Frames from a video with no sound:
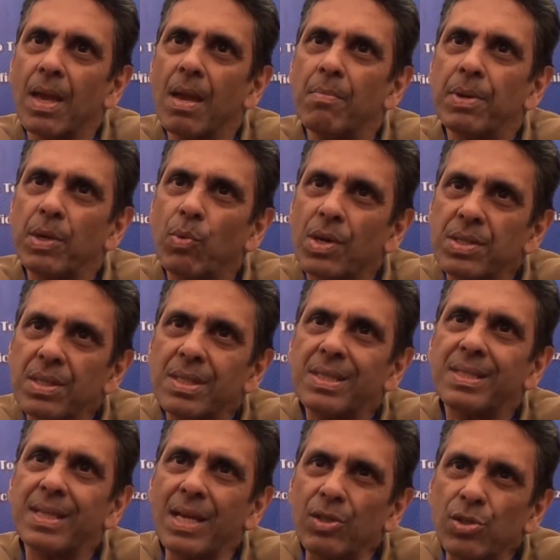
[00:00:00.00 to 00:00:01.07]
but it wasn't
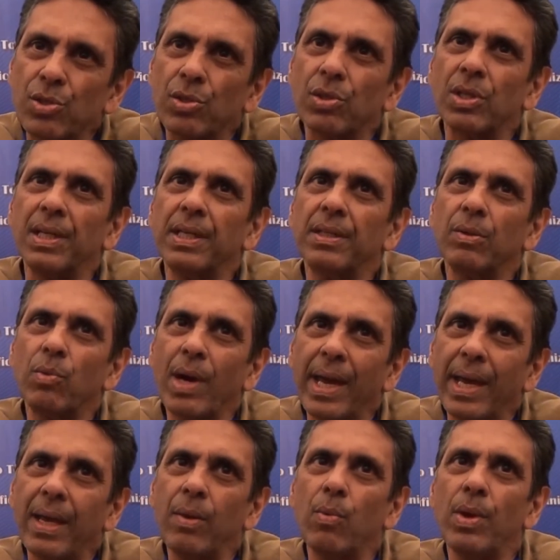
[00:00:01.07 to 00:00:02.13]
central in the
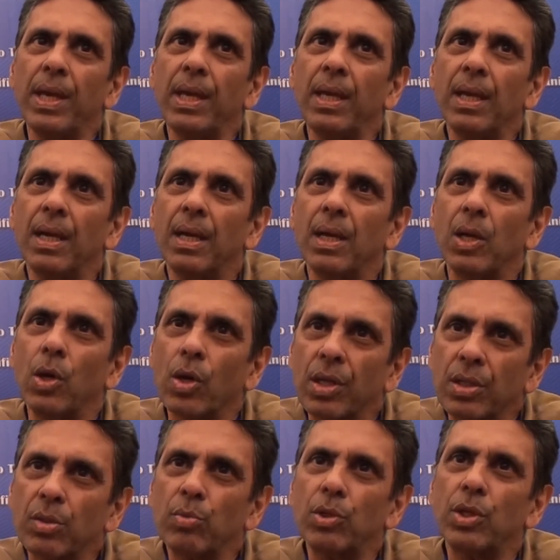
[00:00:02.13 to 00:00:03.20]
way we look
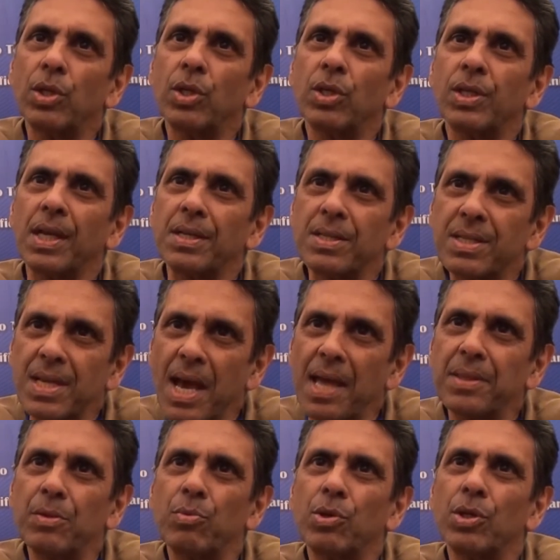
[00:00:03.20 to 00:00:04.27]
at the world,
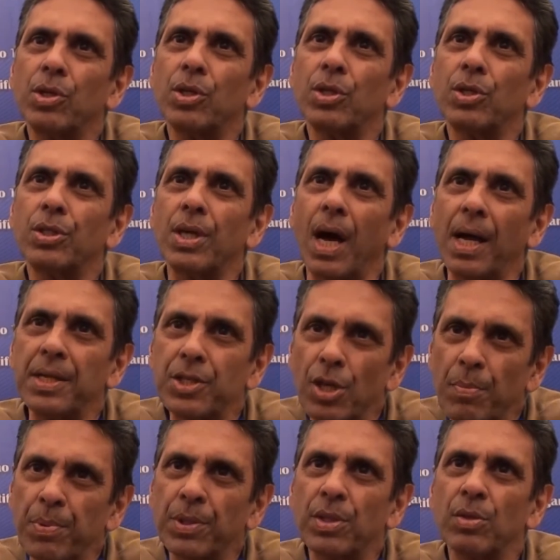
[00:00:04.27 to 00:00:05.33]
understand the world,
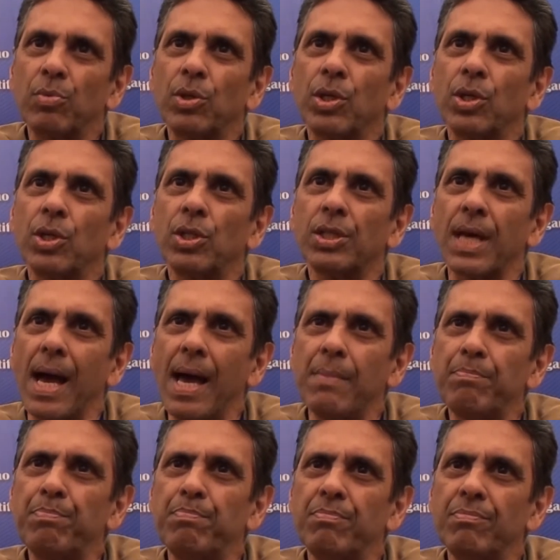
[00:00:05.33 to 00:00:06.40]
interpret the world,
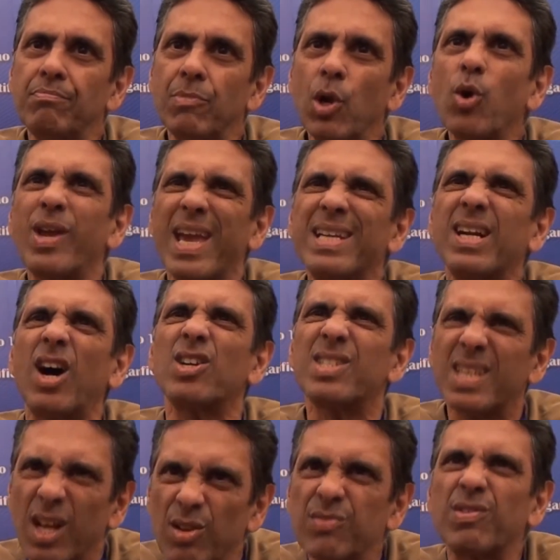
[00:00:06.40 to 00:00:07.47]
and locate
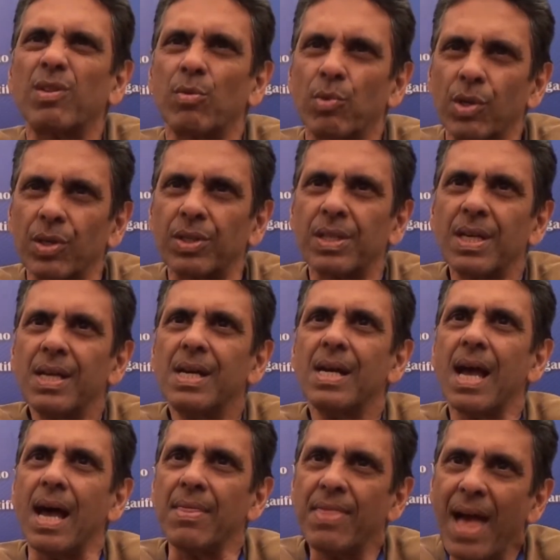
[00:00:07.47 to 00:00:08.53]
ourselves in the world.
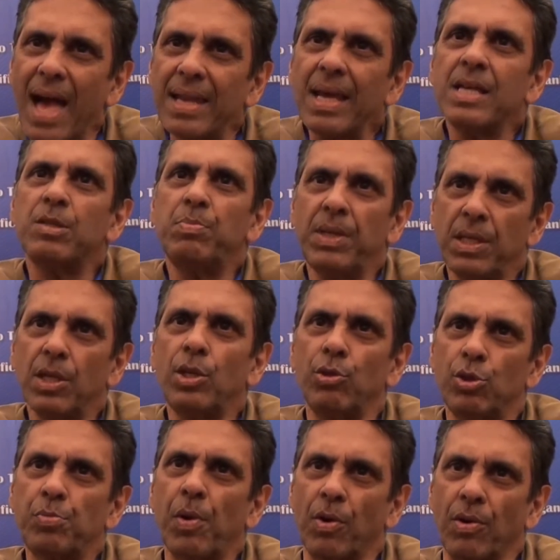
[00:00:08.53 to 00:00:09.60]
And that has been a
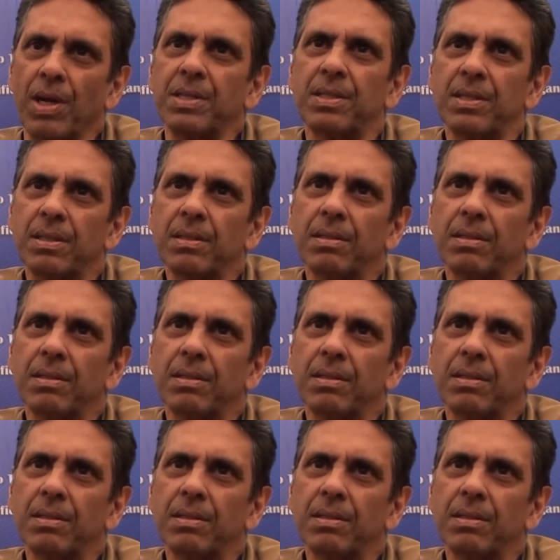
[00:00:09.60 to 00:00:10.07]
huge progress.